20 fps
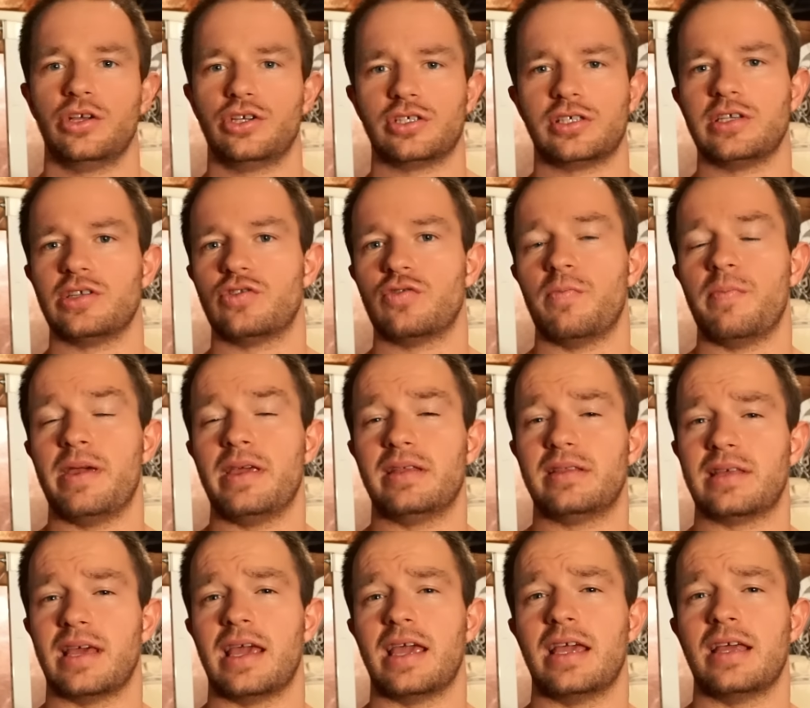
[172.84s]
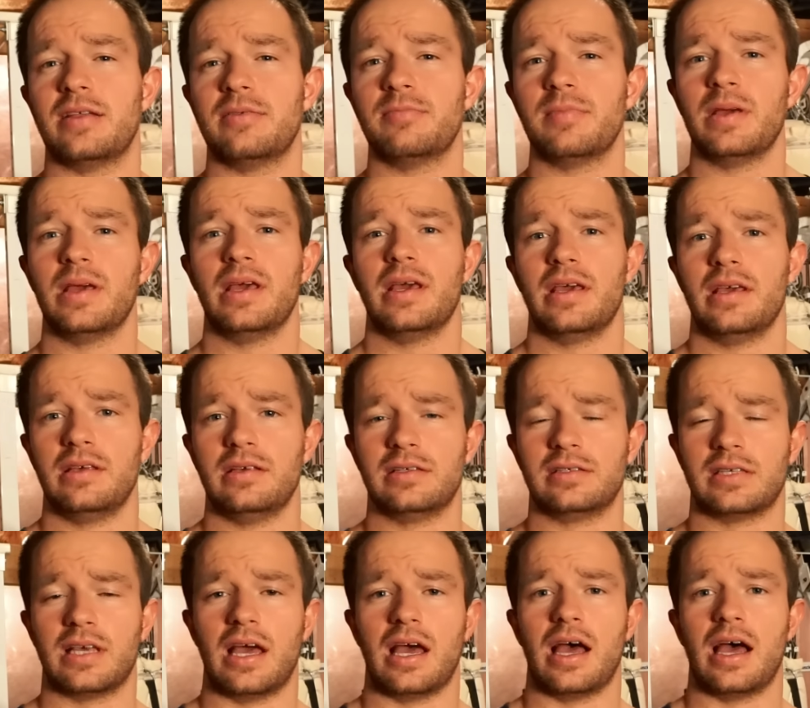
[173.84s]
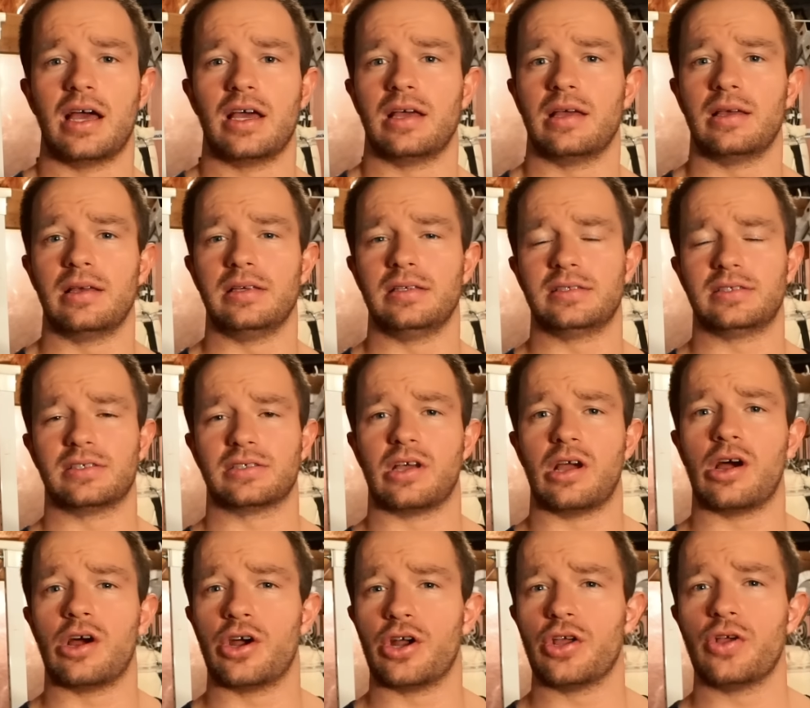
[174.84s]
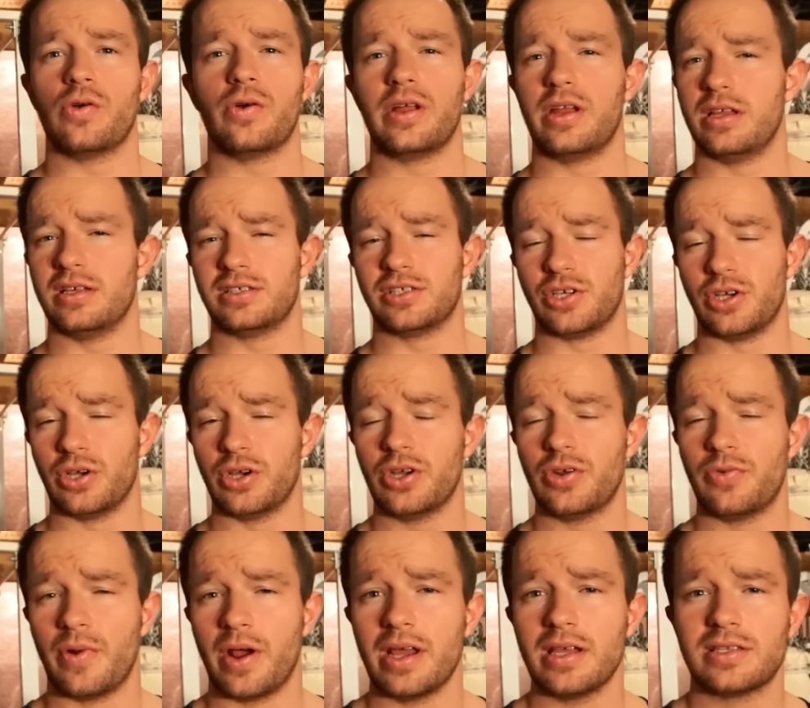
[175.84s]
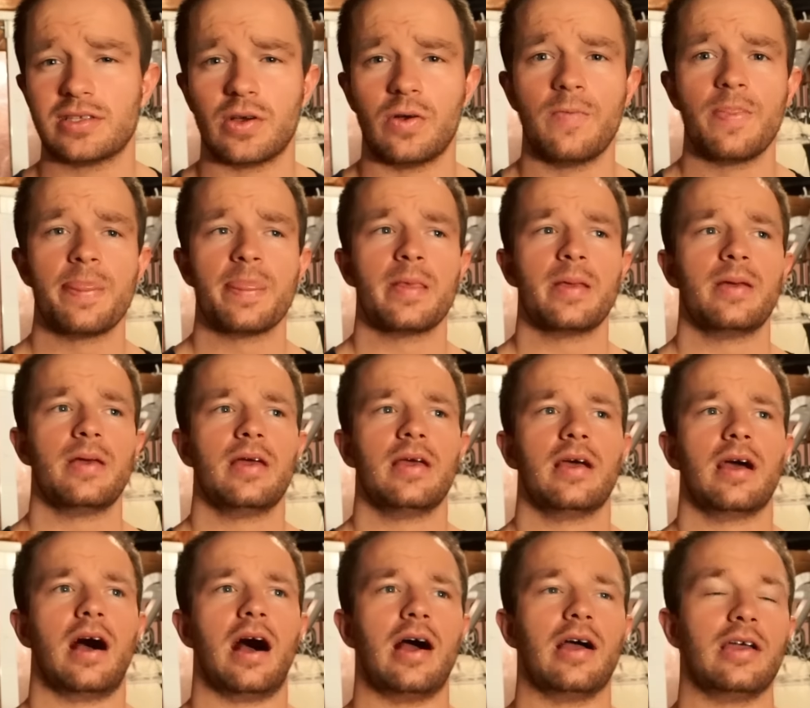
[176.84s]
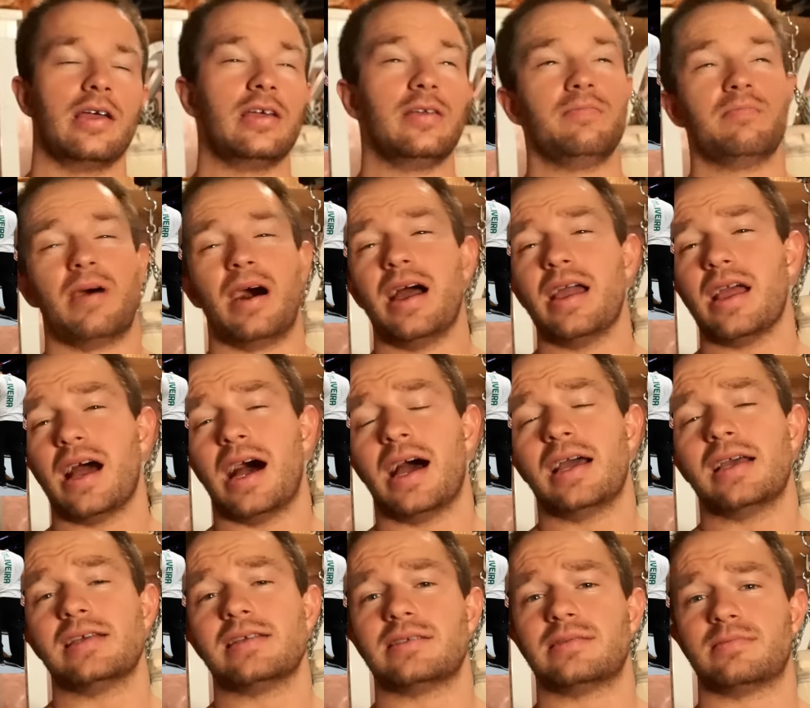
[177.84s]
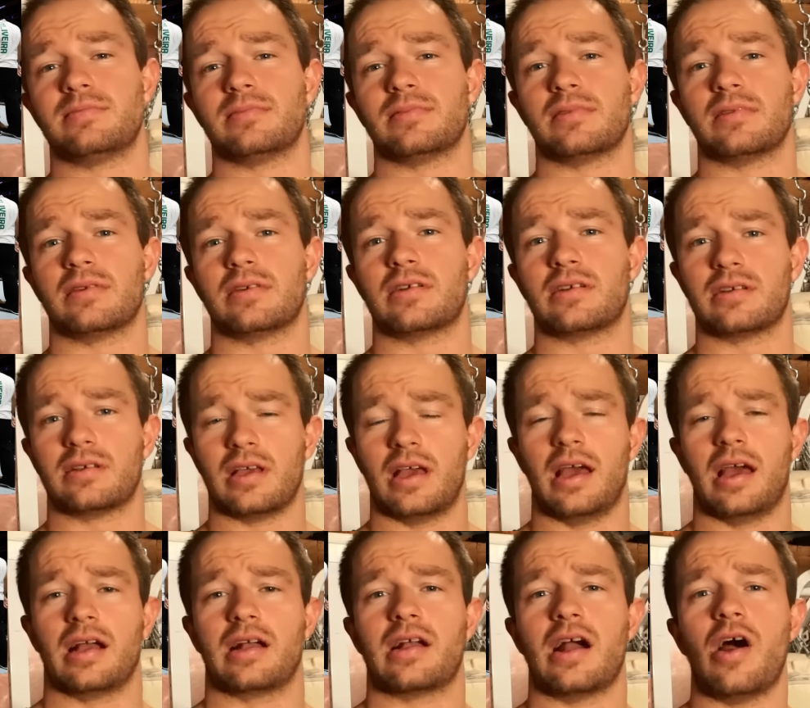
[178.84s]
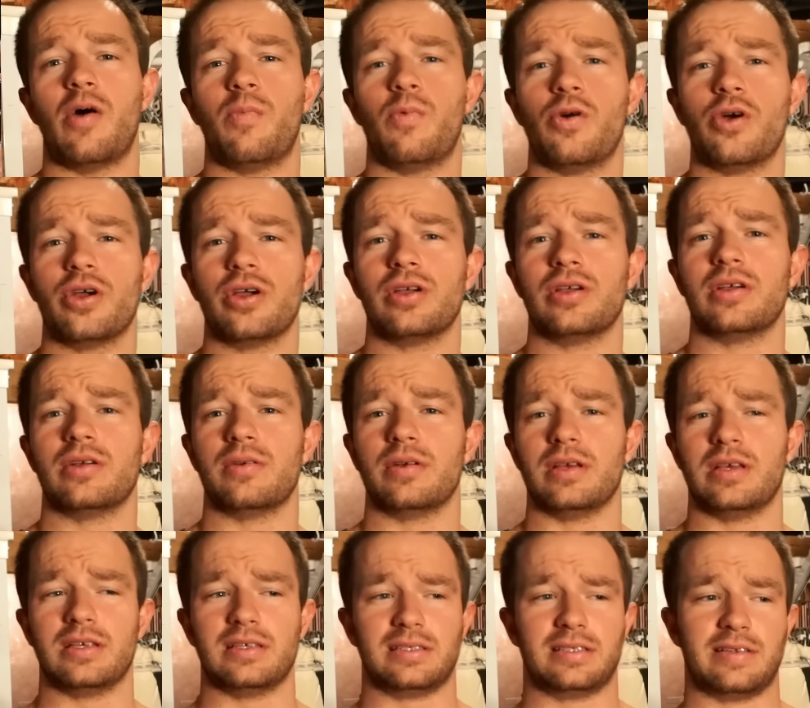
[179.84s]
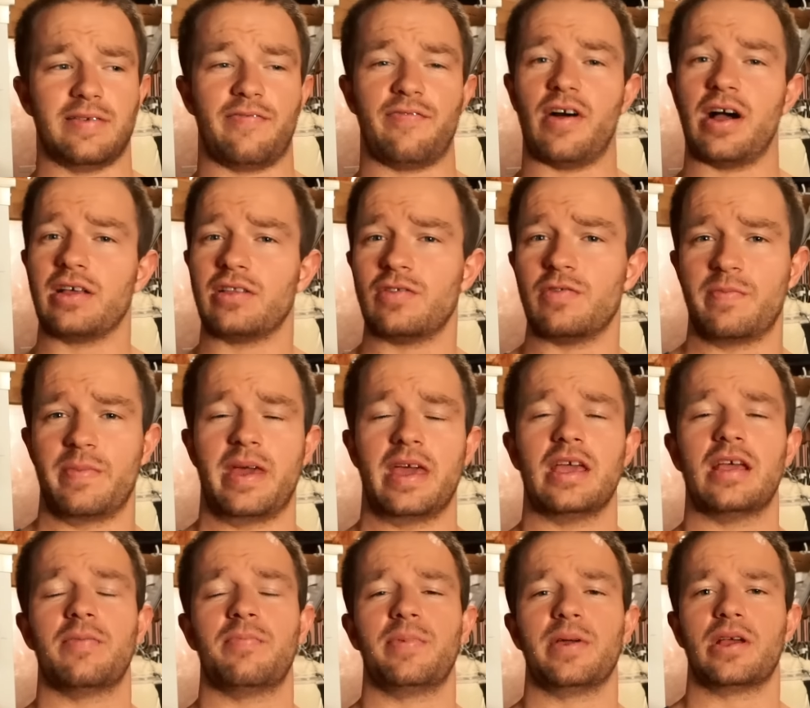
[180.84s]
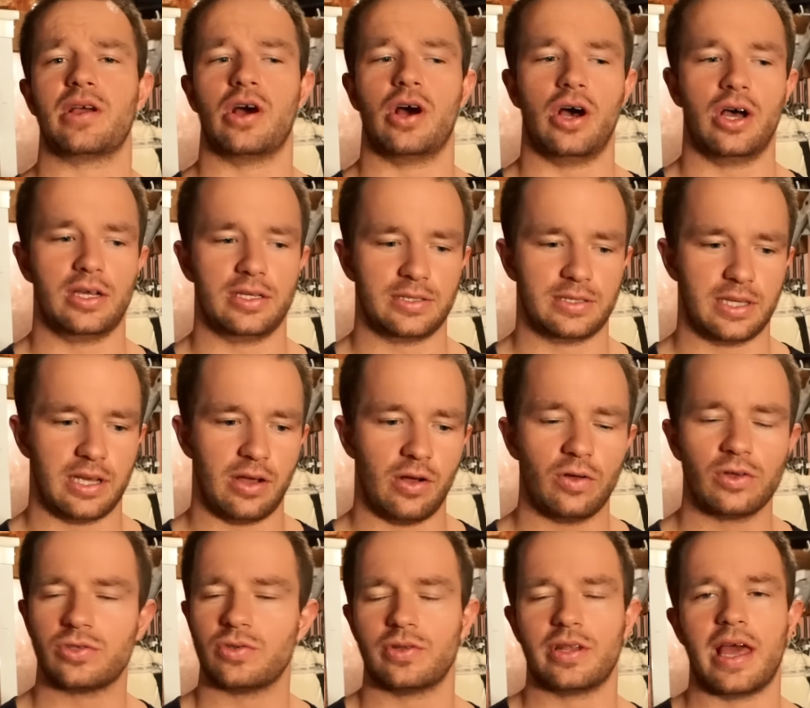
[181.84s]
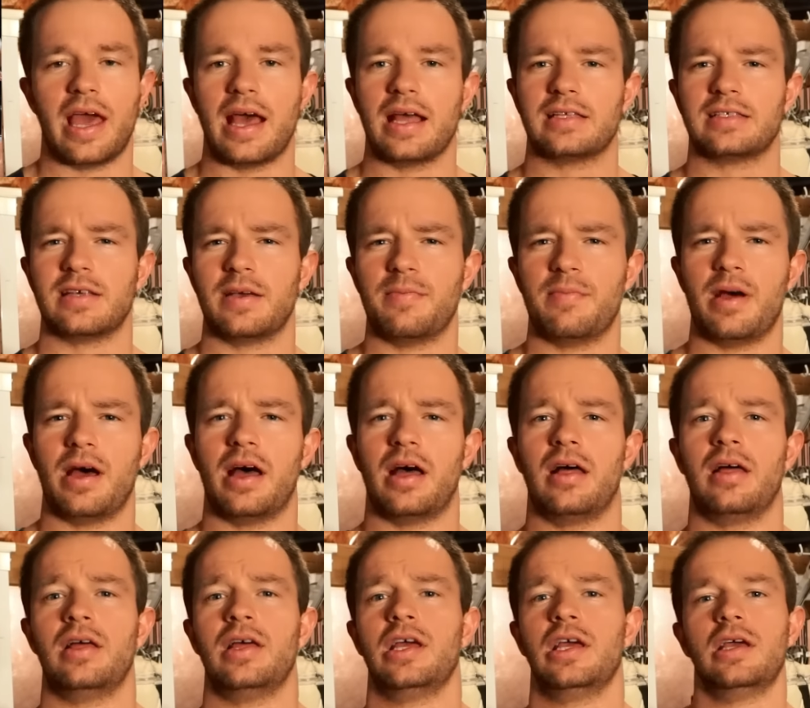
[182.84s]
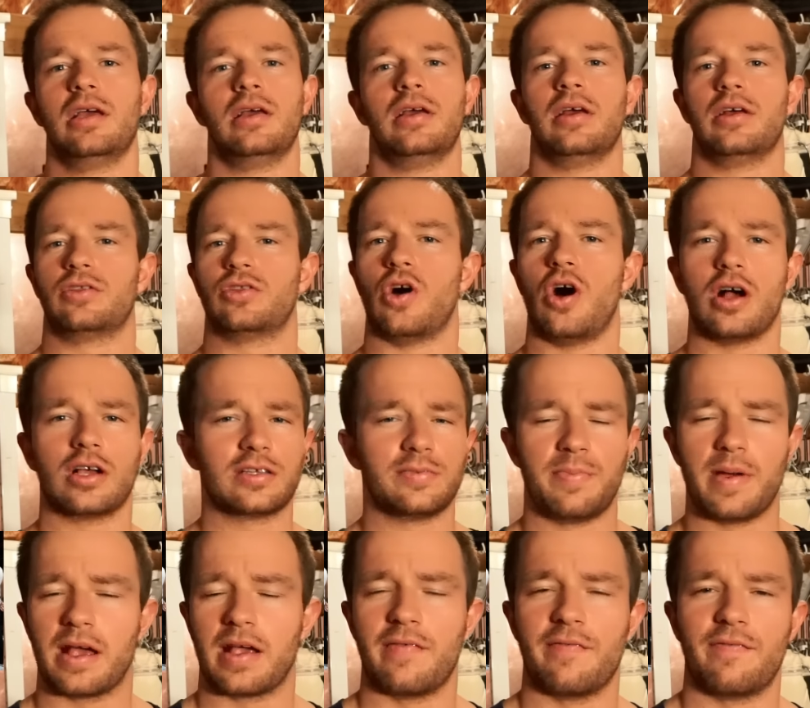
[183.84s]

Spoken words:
just need to maintain his cardio, and he's good, right? So, in my eyes, Cowboy is the fight to make, because also they had some talks back and